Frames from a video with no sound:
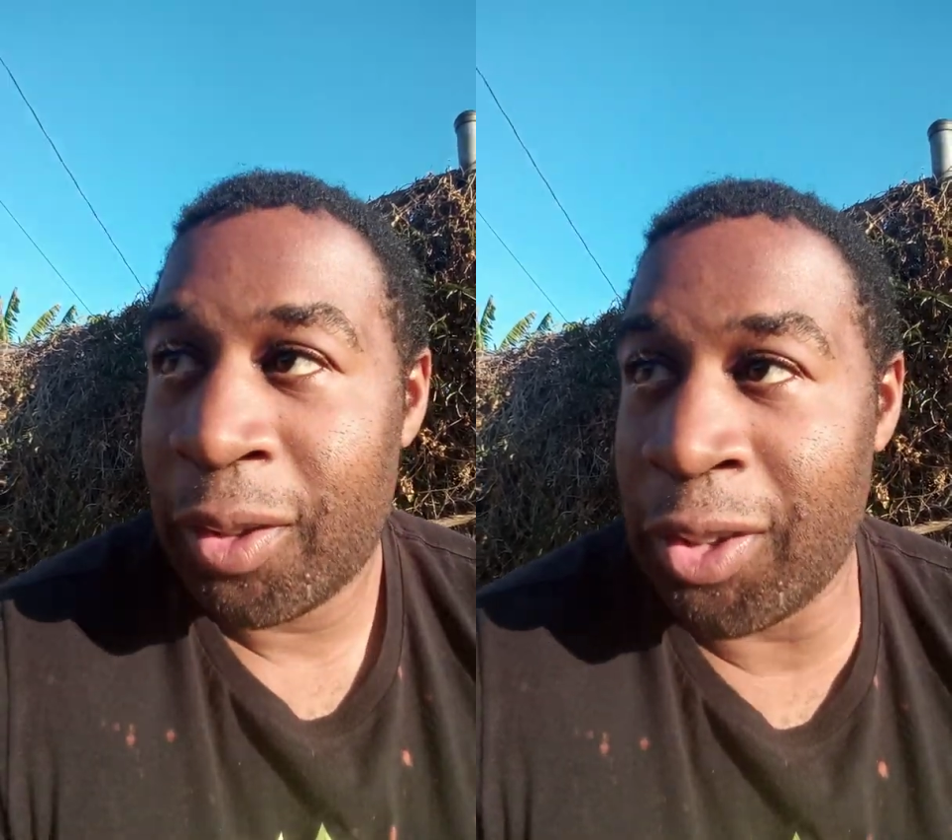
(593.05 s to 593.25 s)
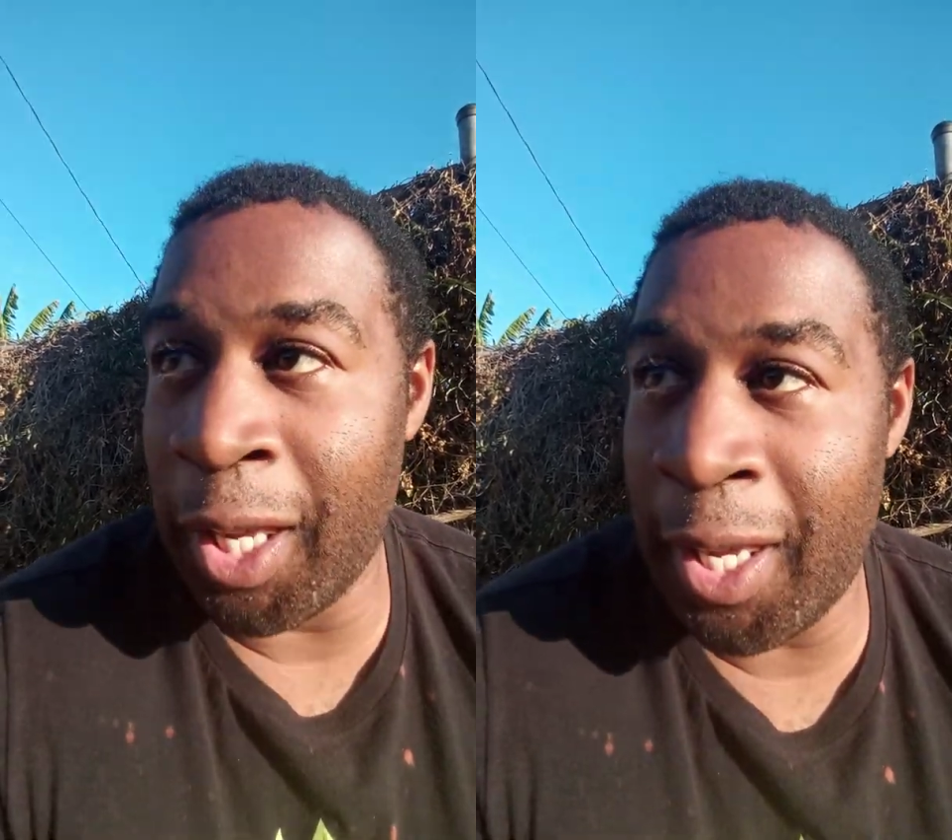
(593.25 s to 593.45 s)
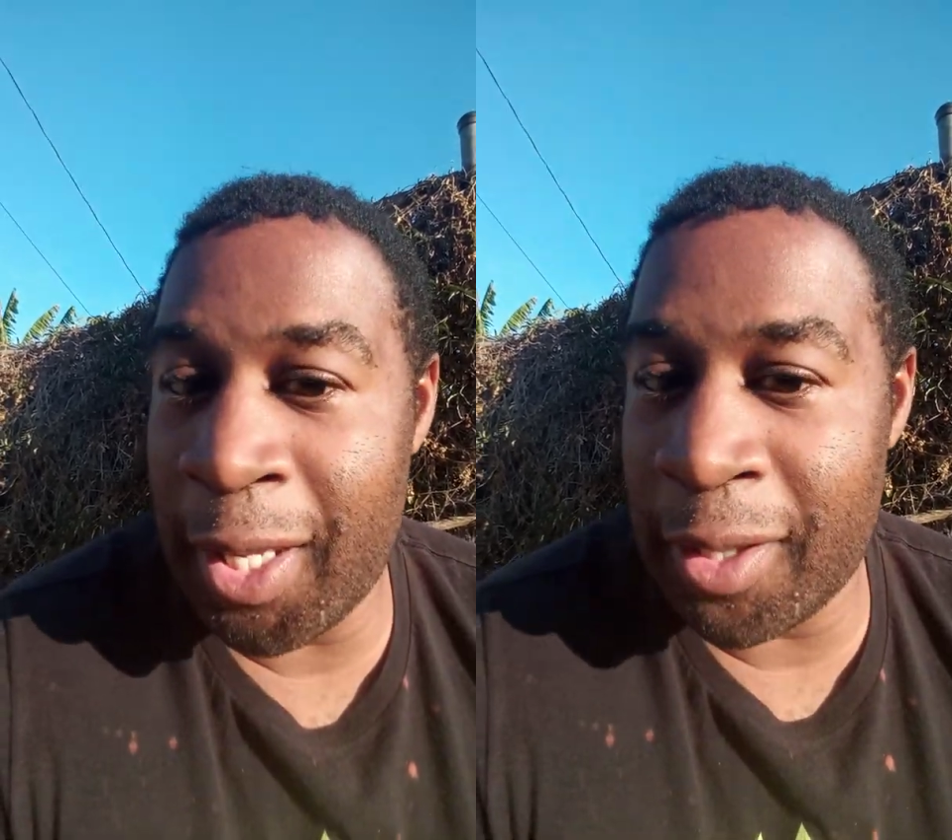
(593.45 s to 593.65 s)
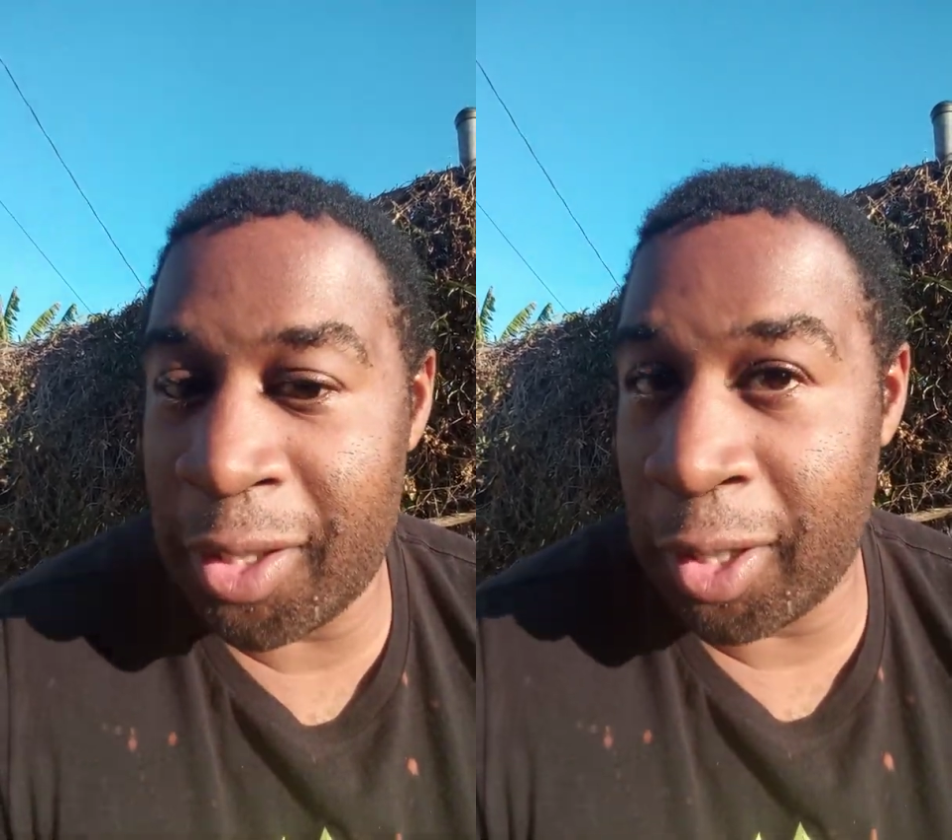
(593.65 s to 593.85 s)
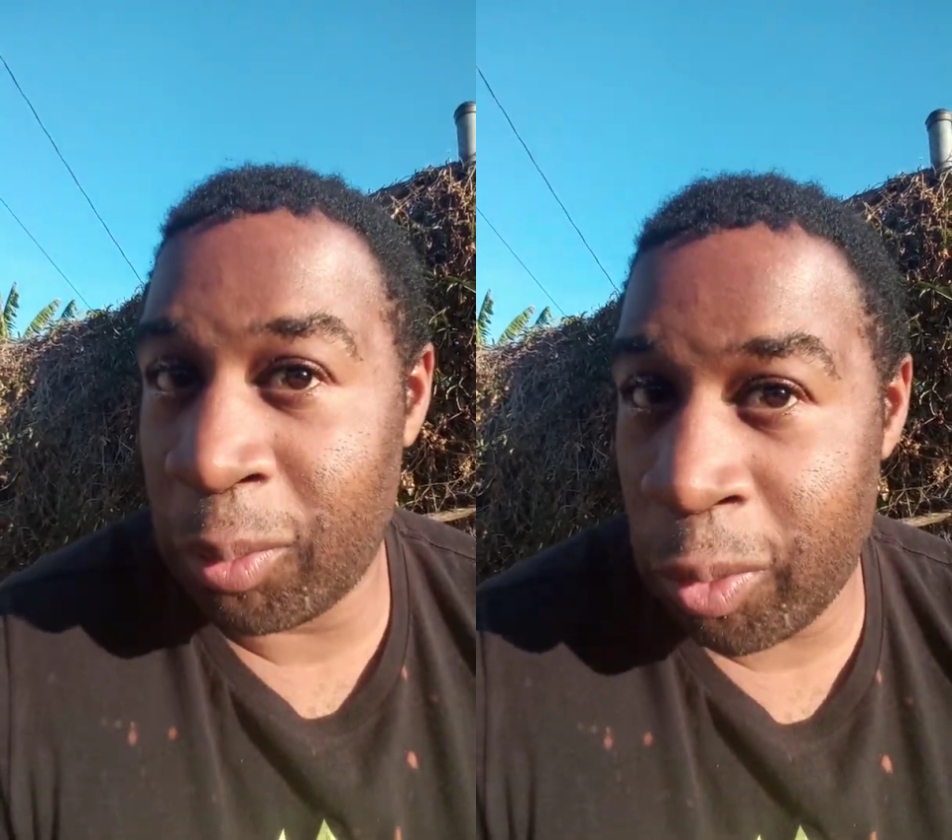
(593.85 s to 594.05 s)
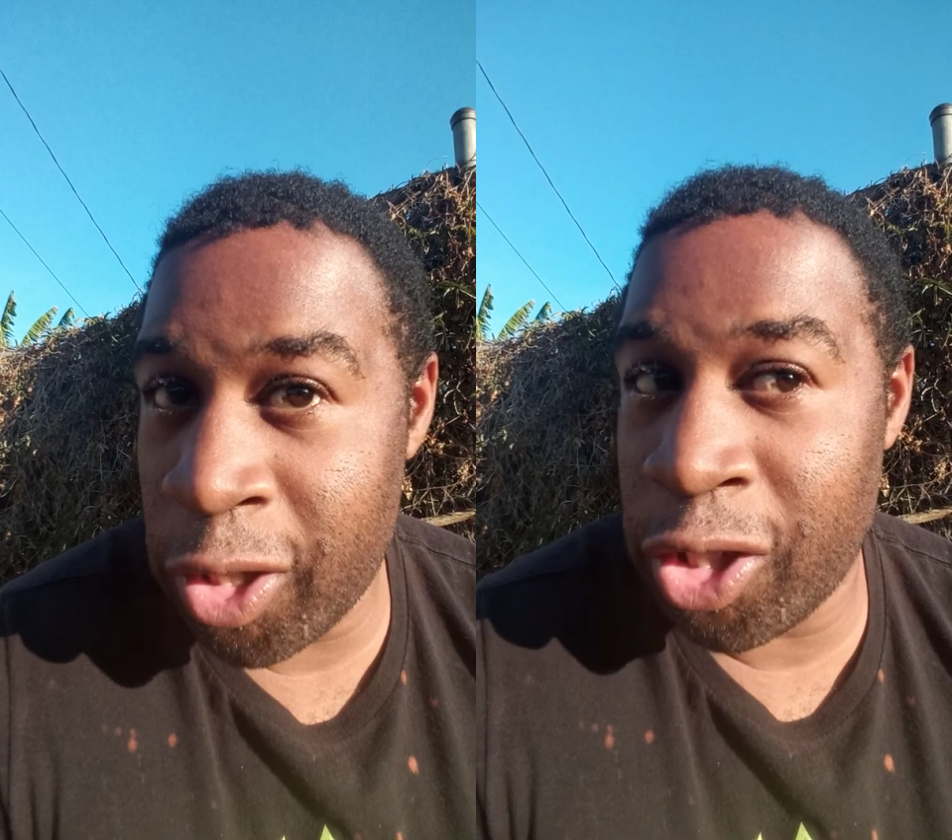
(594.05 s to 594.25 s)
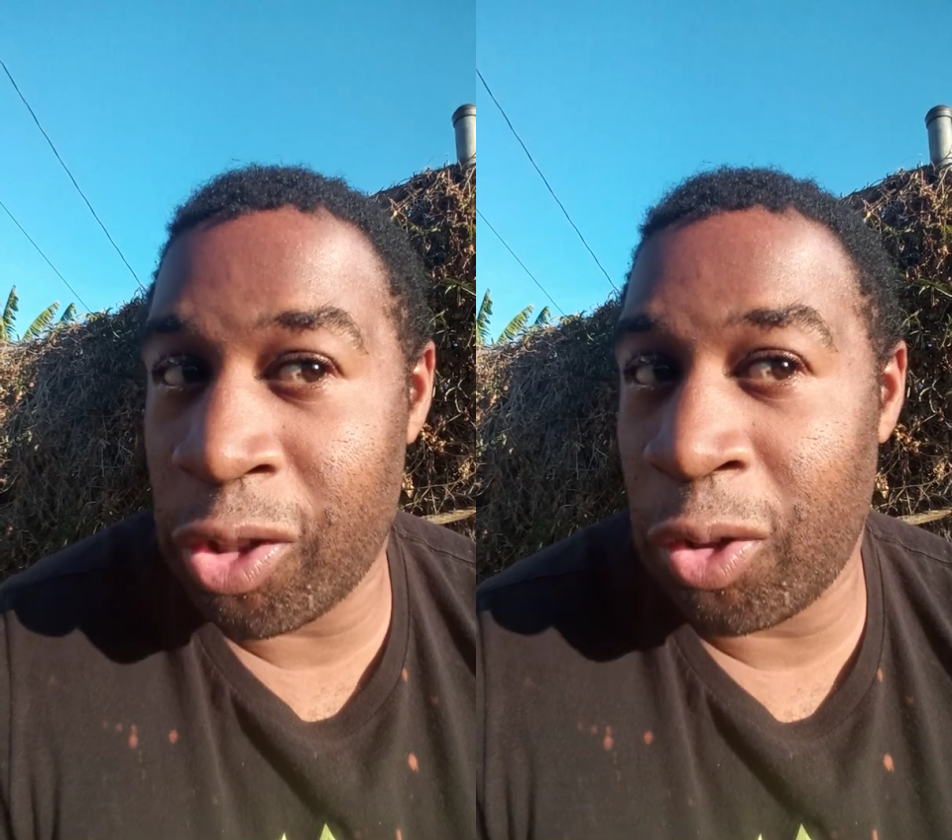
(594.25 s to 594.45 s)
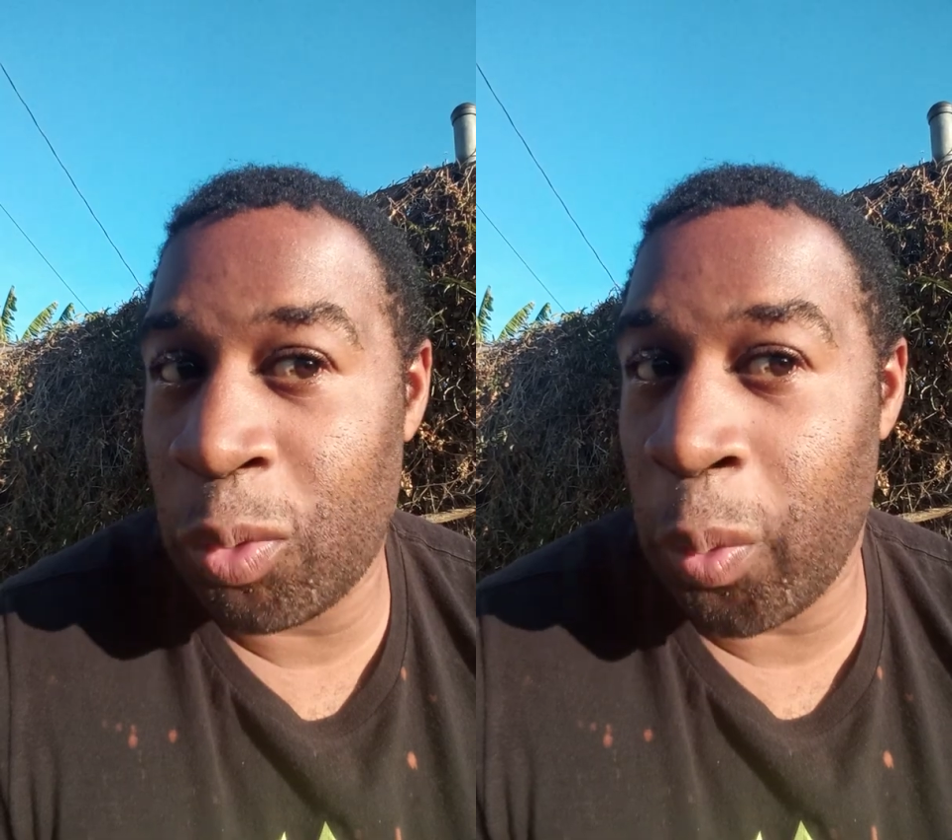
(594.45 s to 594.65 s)
Then the
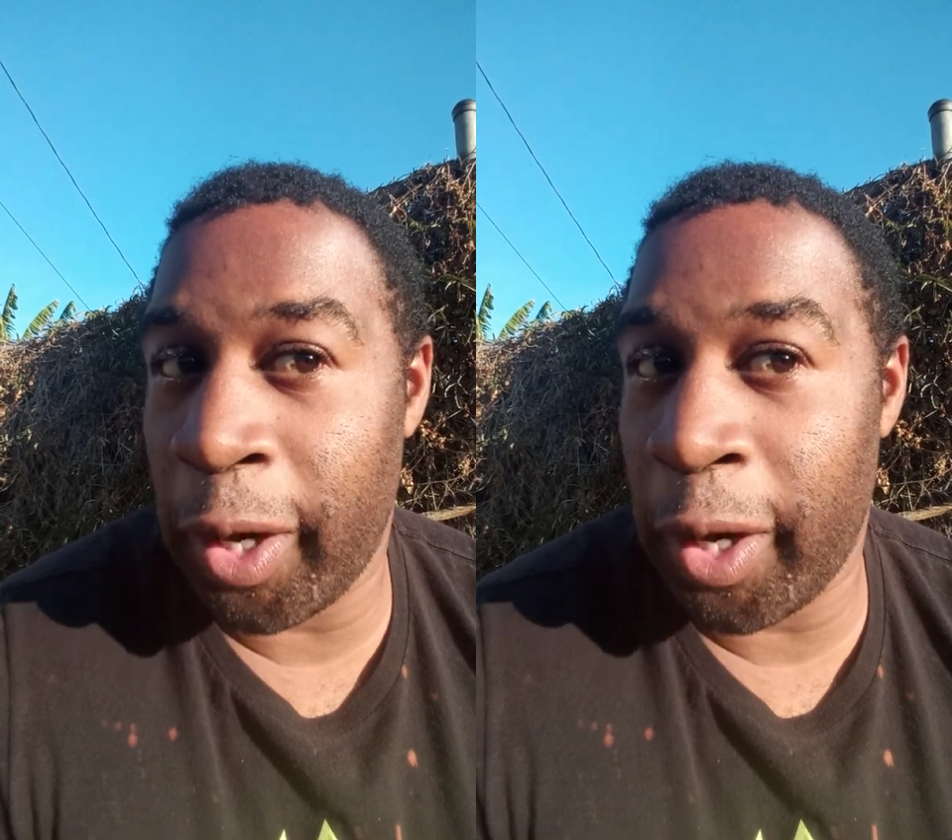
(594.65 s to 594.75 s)
original,